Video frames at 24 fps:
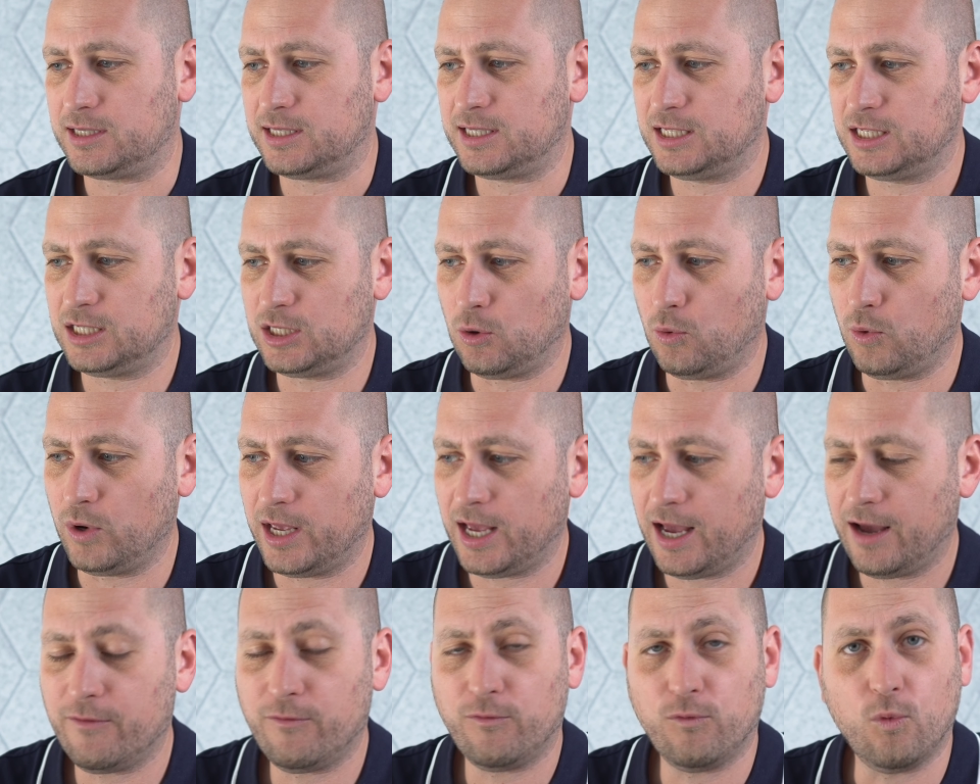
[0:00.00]
So we
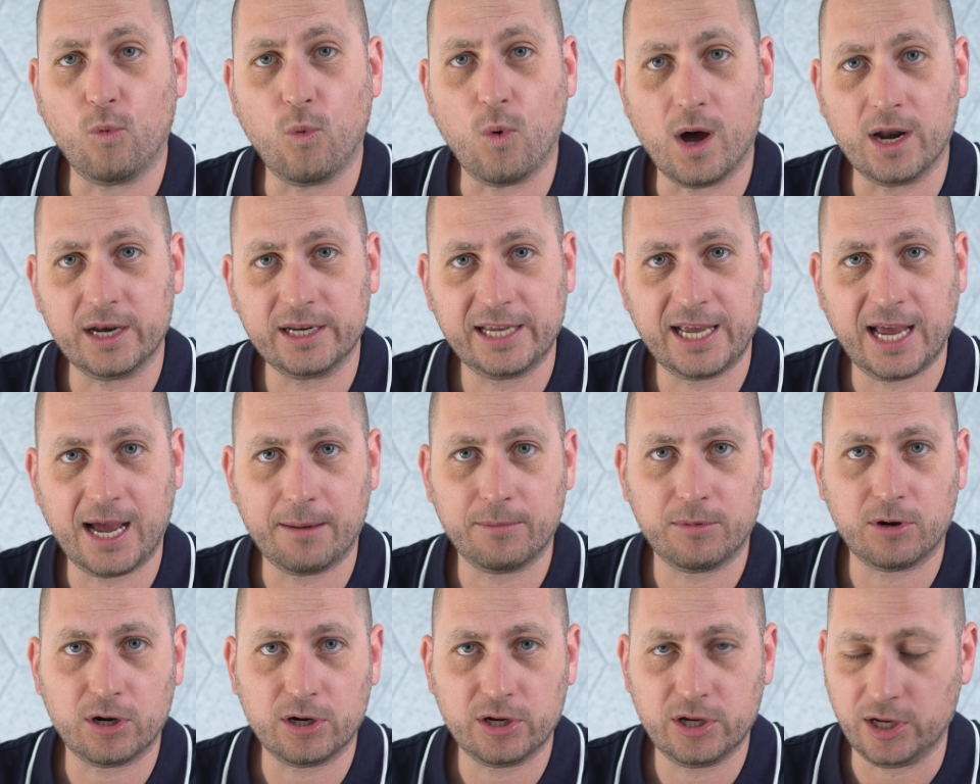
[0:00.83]
have one
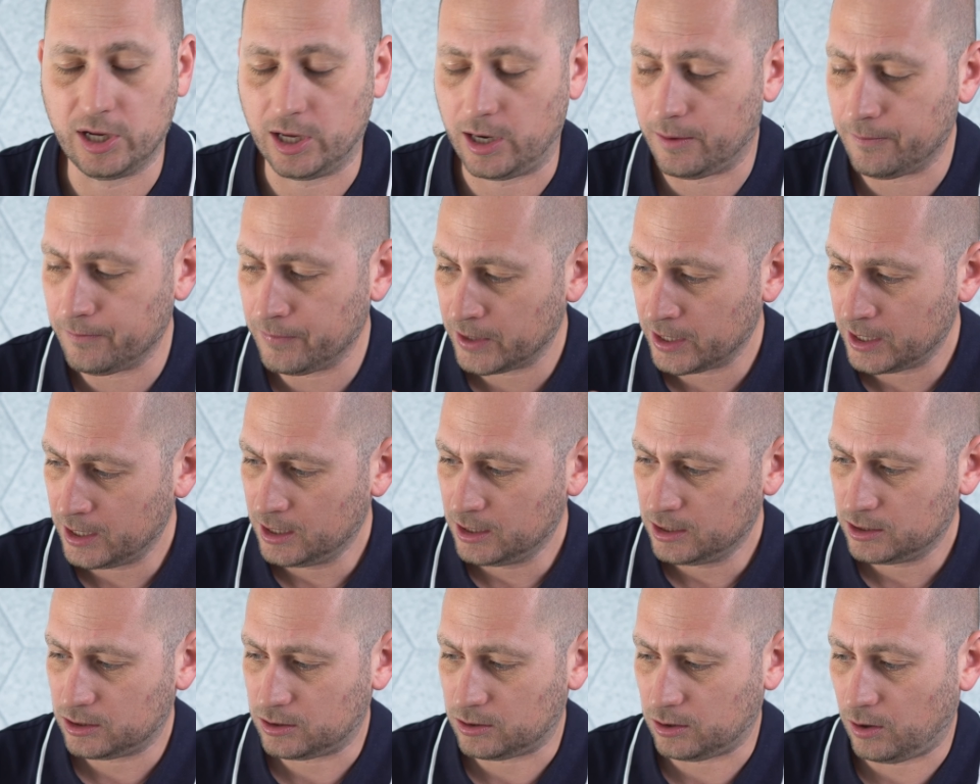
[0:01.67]
camera here.
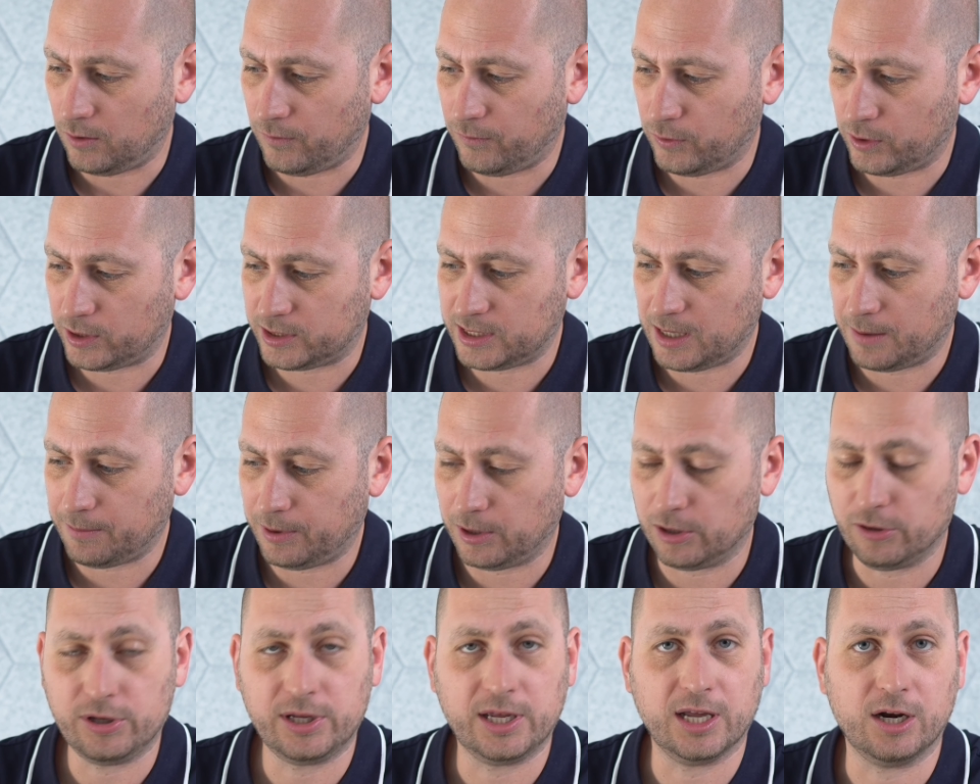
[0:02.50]
So for
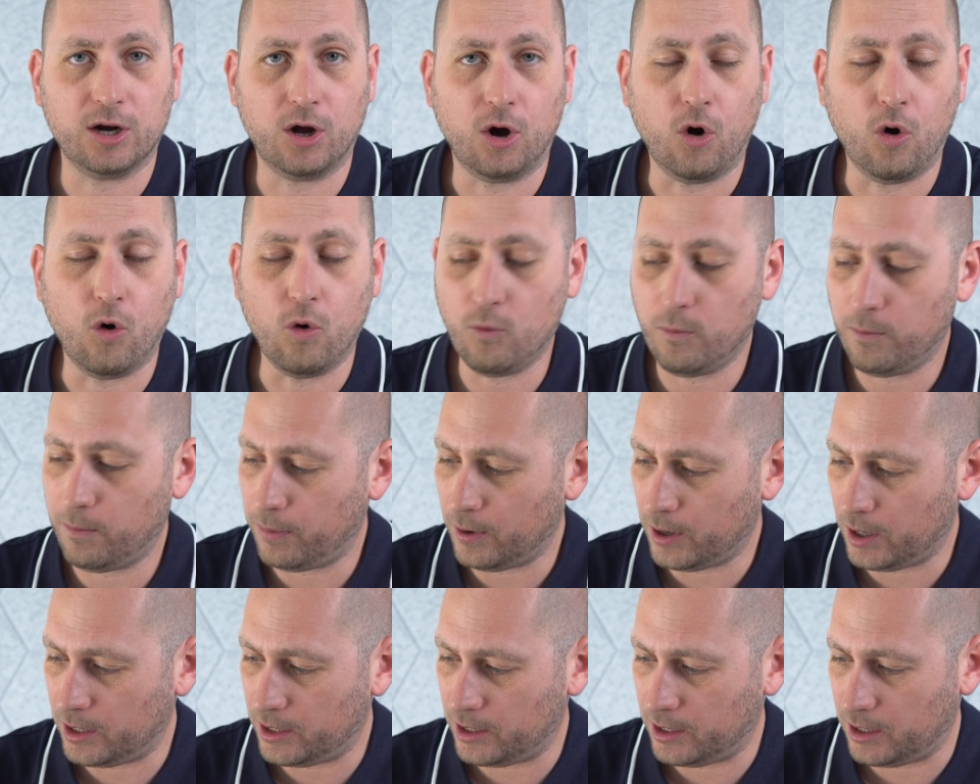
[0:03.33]
example, you can
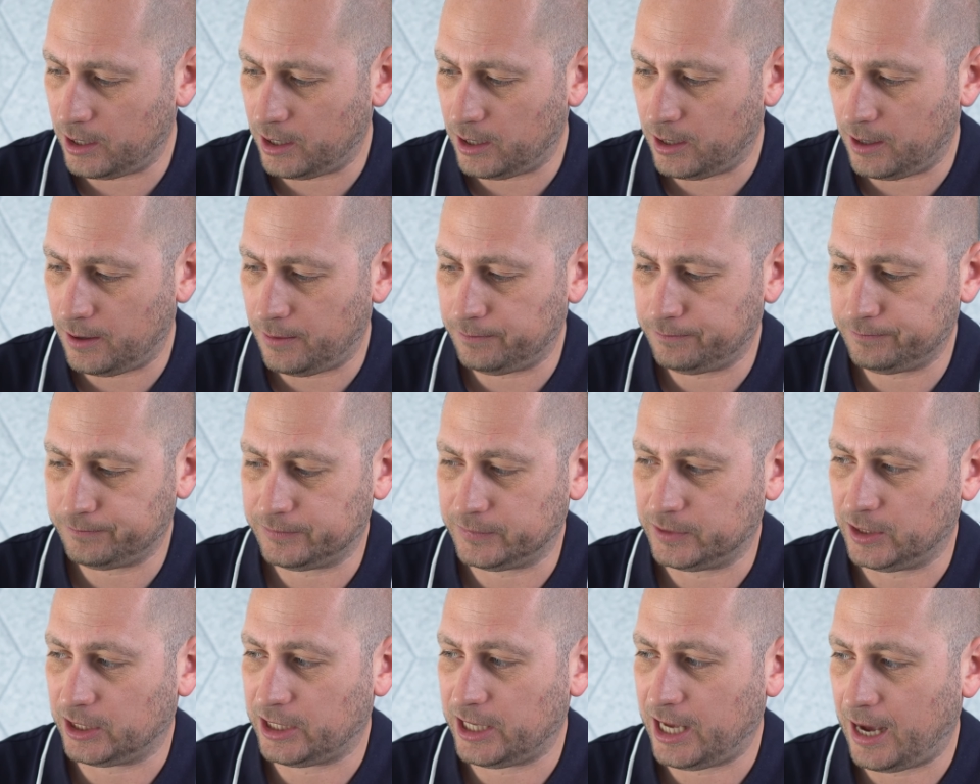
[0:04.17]
open
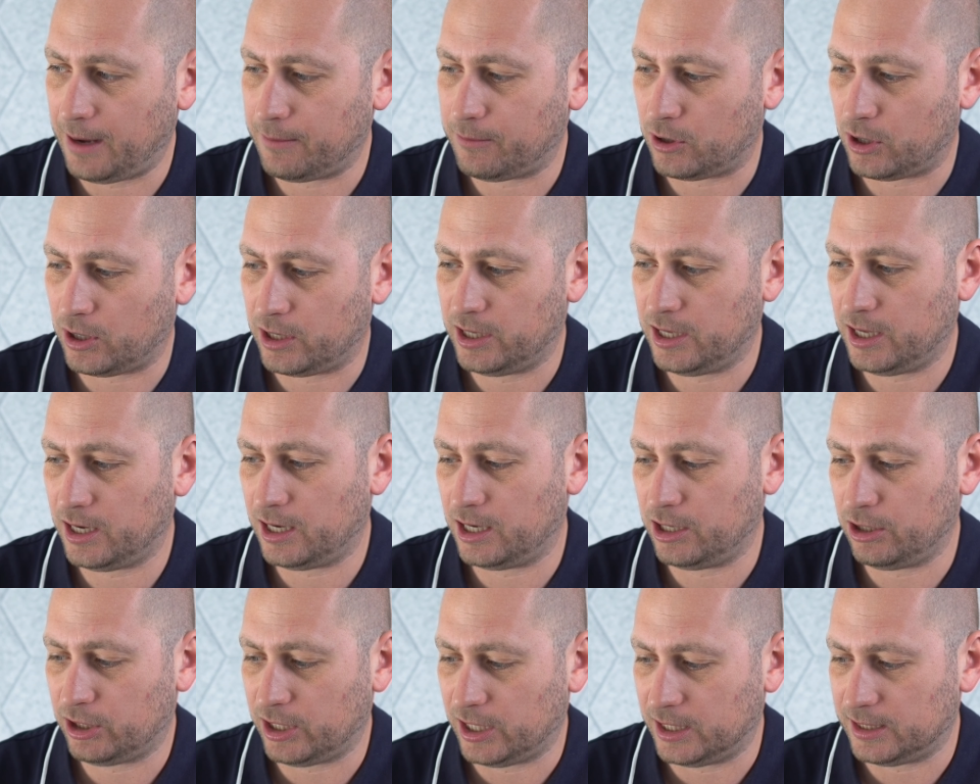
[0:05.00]
the camera here
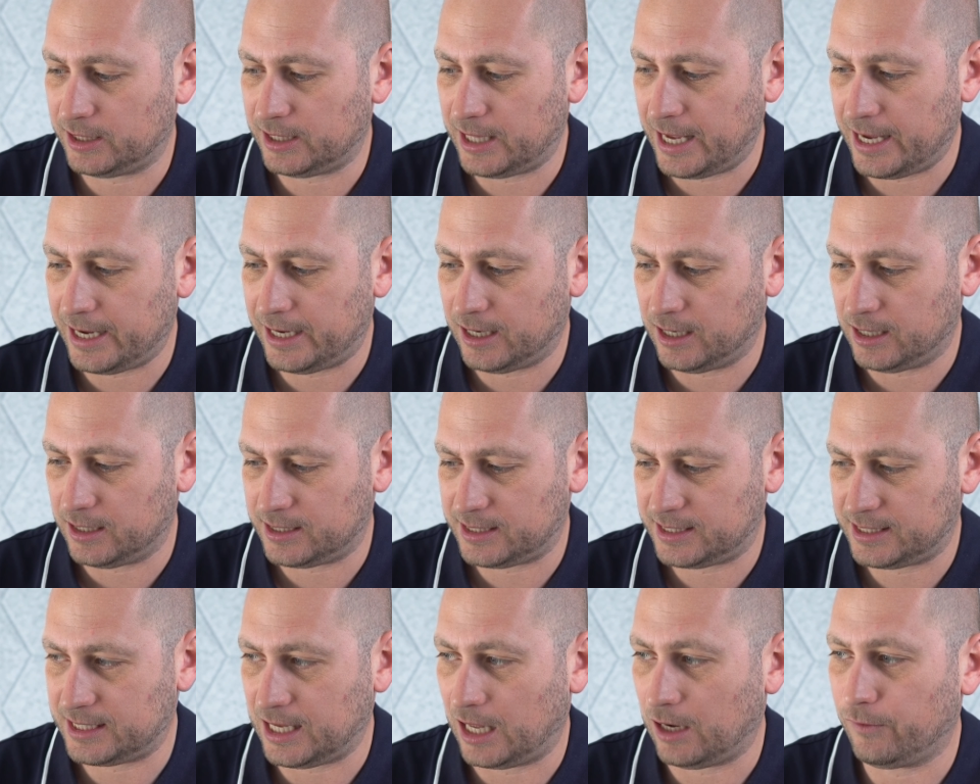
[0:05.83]
and you can take a
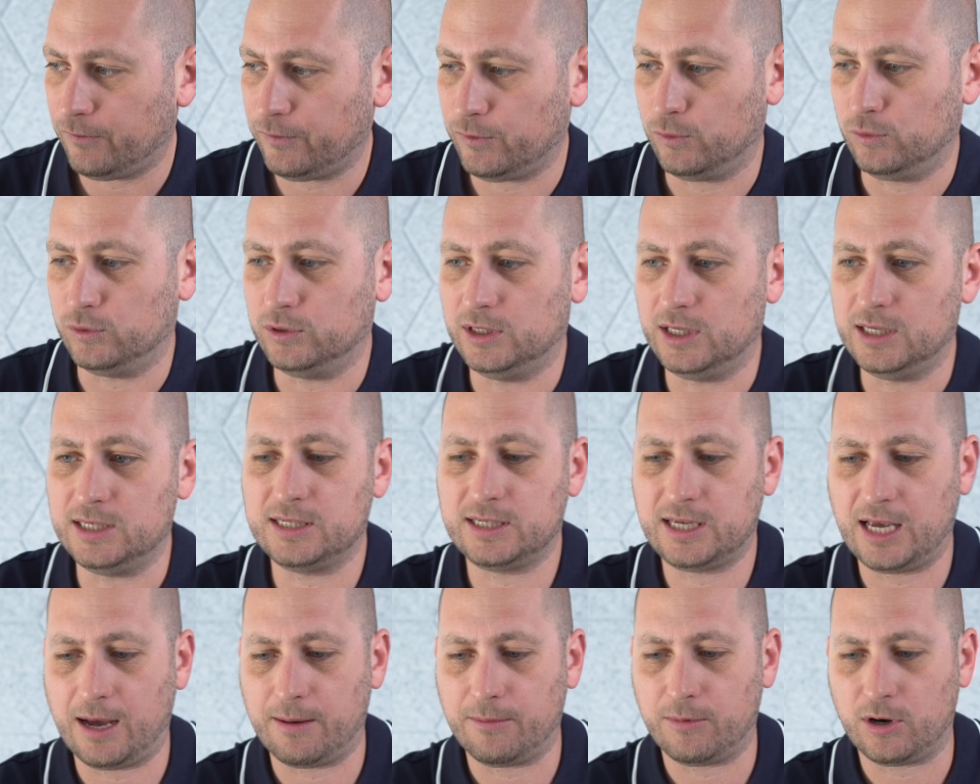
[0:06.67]
selfie with this
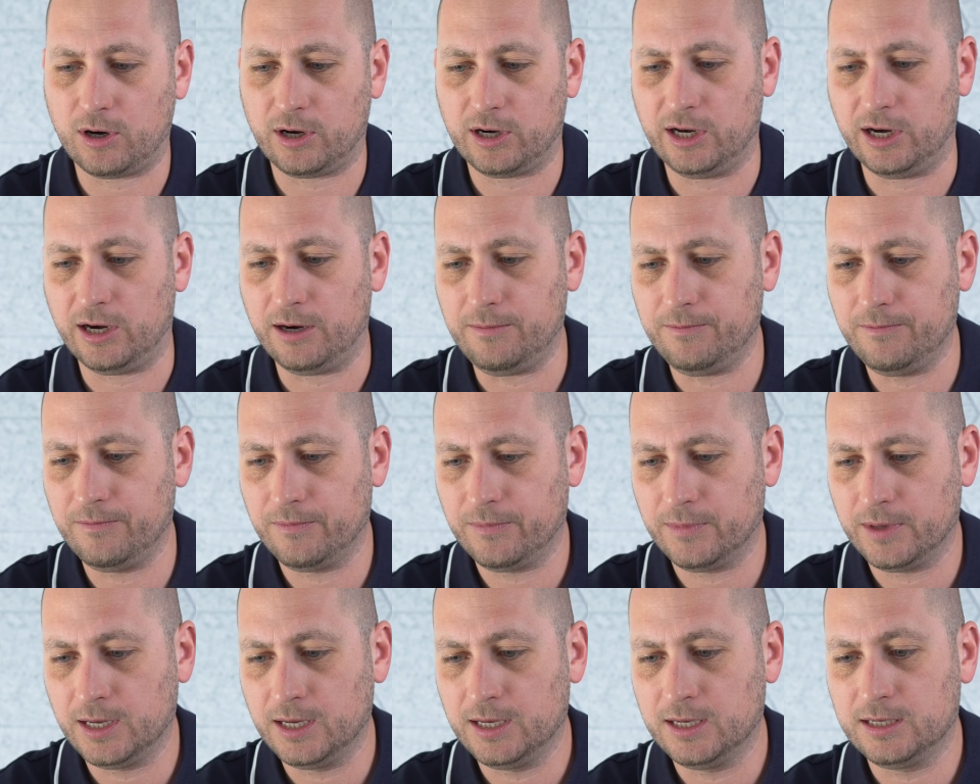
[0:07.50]
camera here.
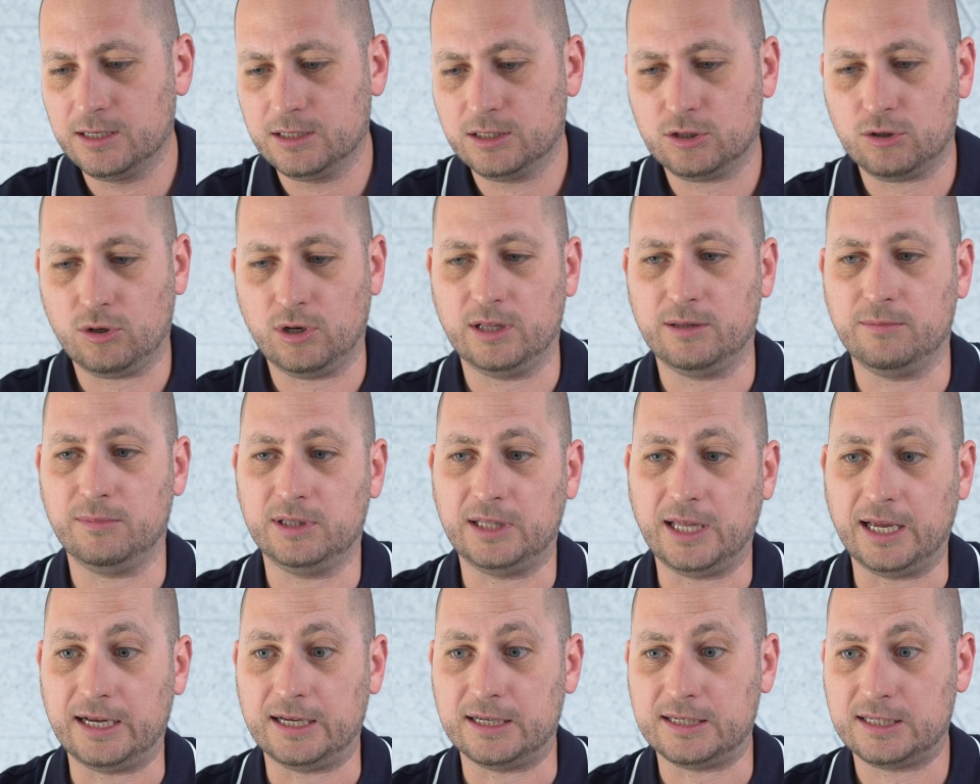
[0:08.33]
So let me
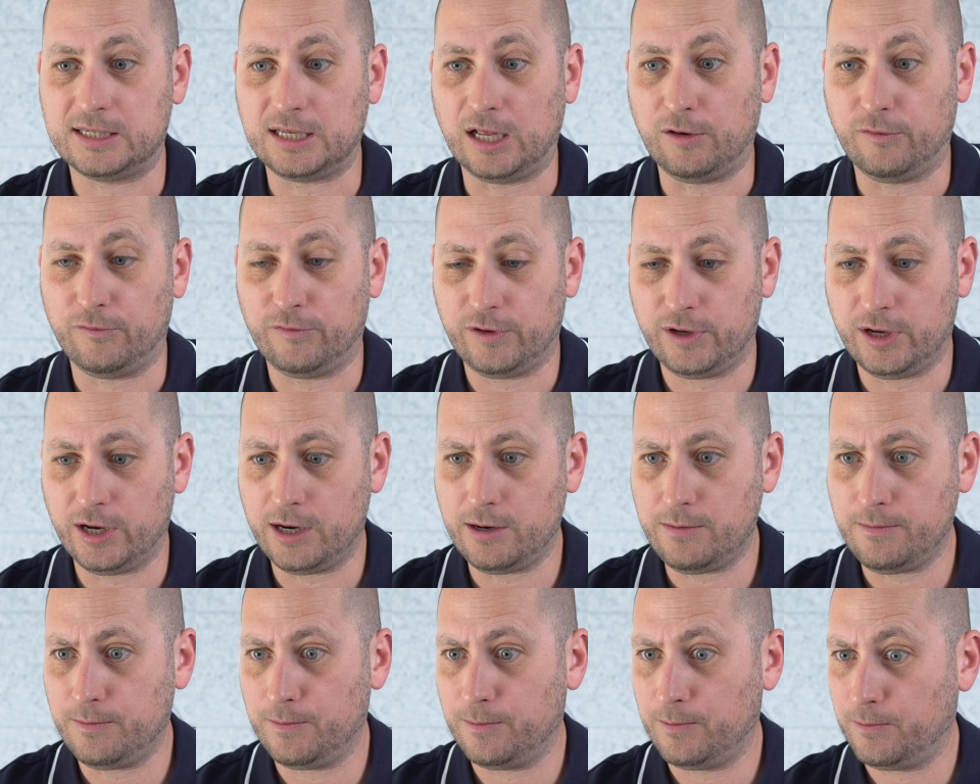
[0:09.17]
take a selfie
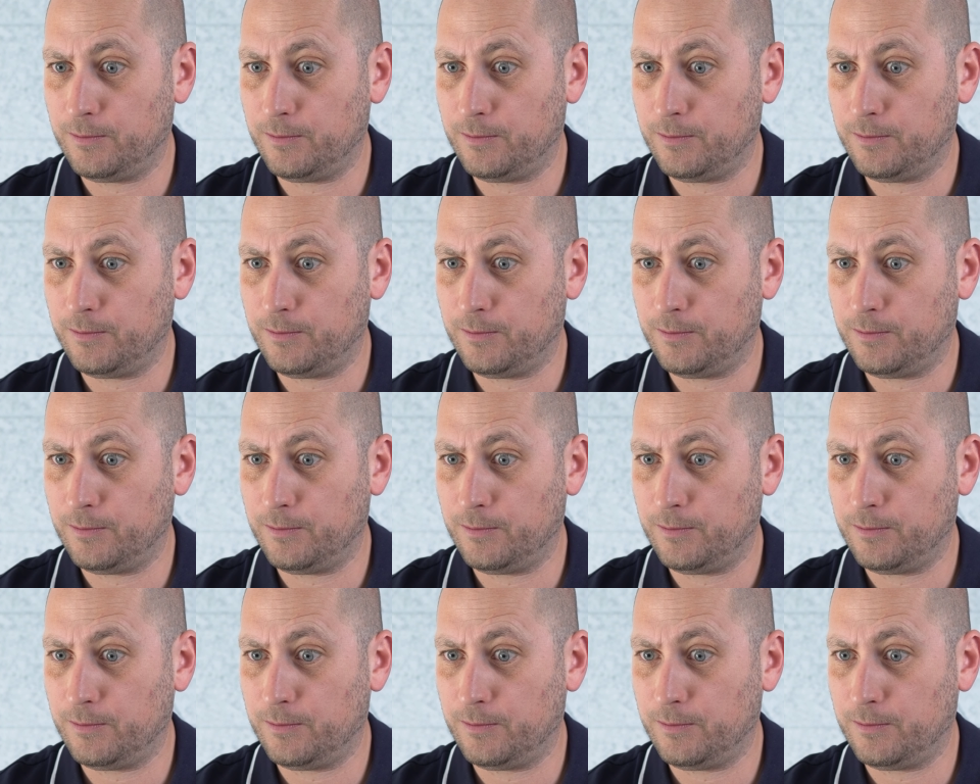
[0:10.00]
here.